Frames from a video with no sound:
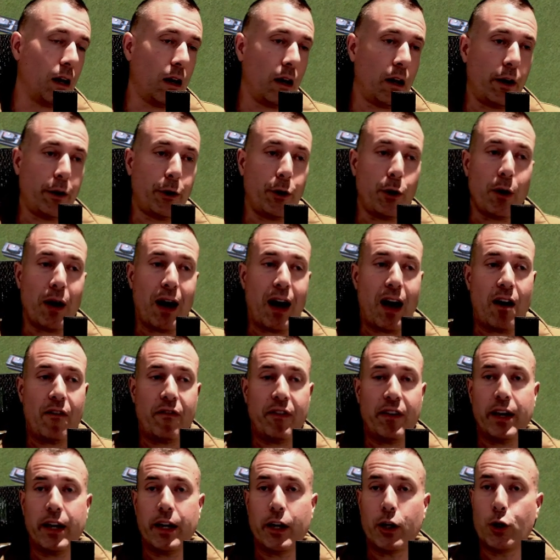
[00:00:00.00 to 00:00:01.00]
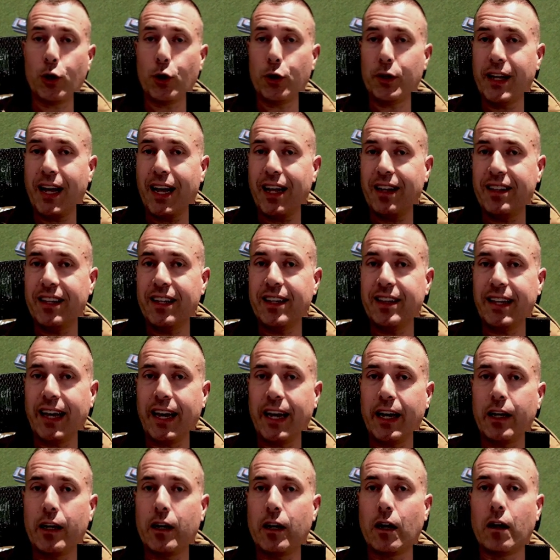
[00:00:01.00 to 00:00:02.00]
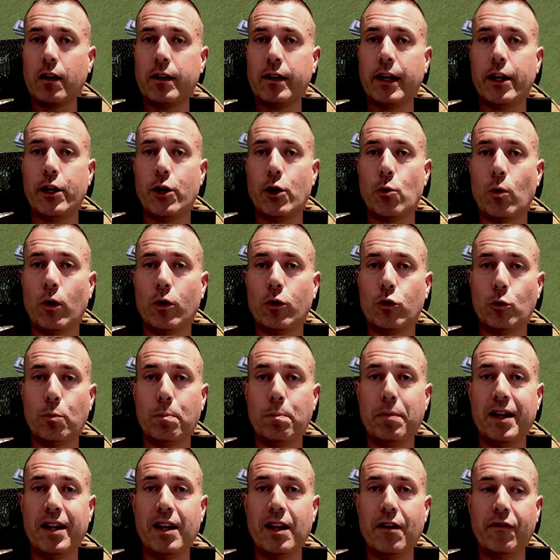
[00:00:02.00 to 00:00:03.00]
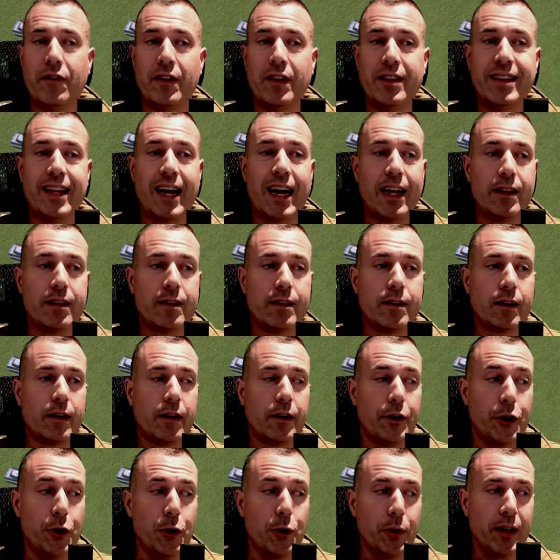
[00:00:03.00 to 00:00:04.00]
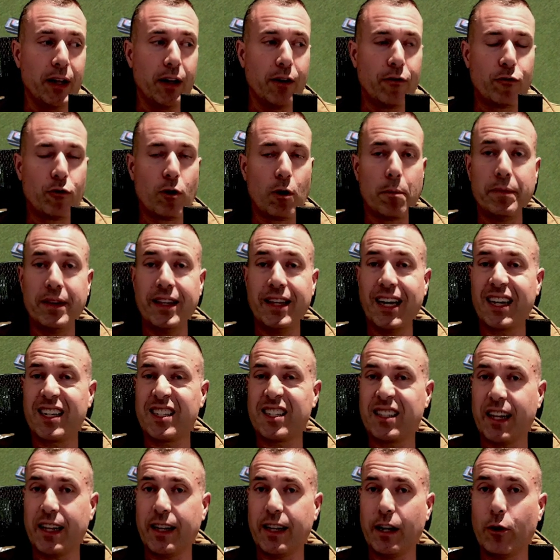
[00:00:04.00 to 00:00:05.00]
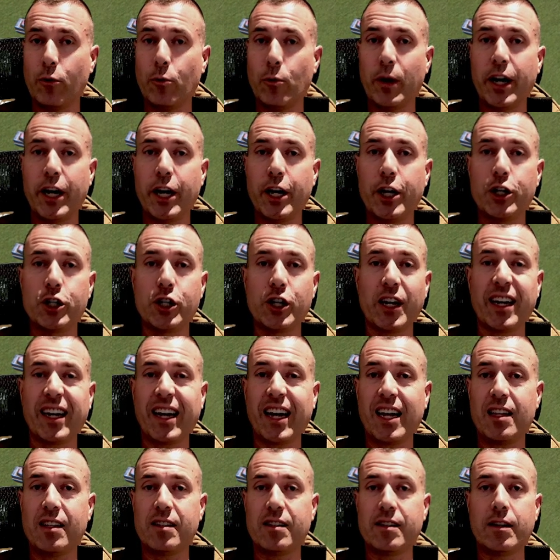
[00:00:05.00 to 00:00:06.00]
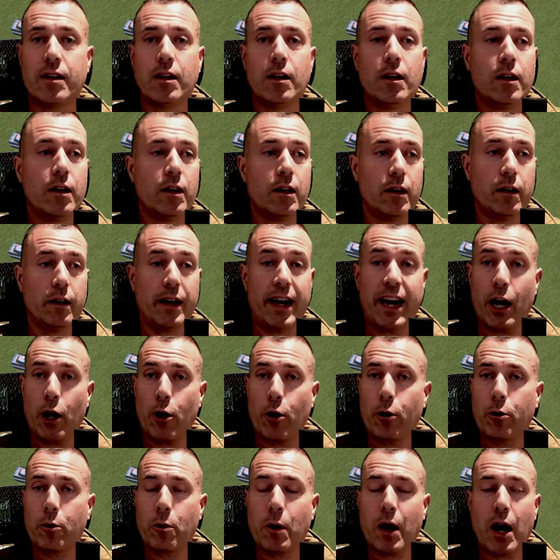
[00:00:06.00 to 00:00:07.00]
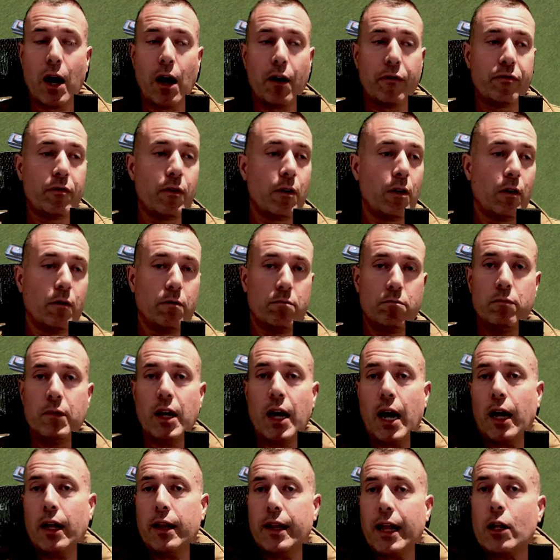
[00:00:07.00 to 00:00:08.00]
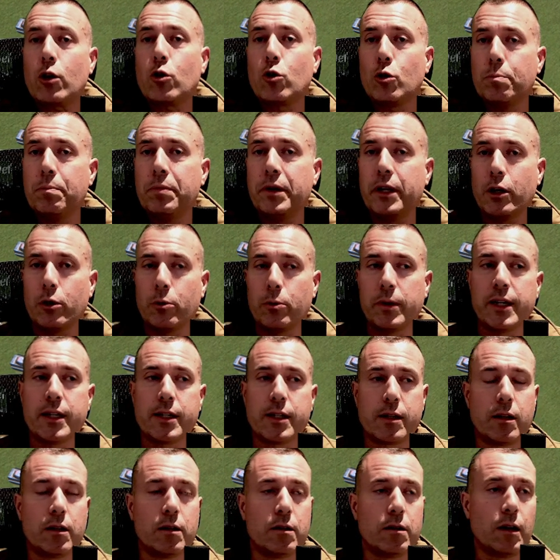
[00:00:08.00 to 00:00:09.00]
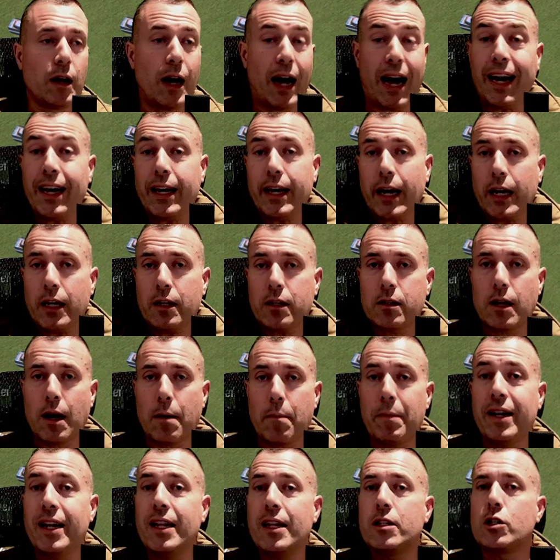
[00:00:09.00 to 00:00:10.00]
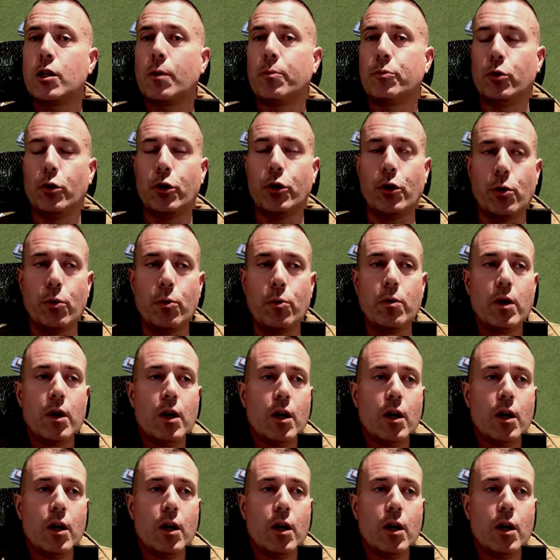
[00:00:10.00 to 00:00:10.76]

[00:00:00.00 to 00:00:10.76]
you have a good anti-tank gun and you want to benefit that unit from the extended range against aircraft. Yeah, that could be a reason, I guess. I mean, it's up to you.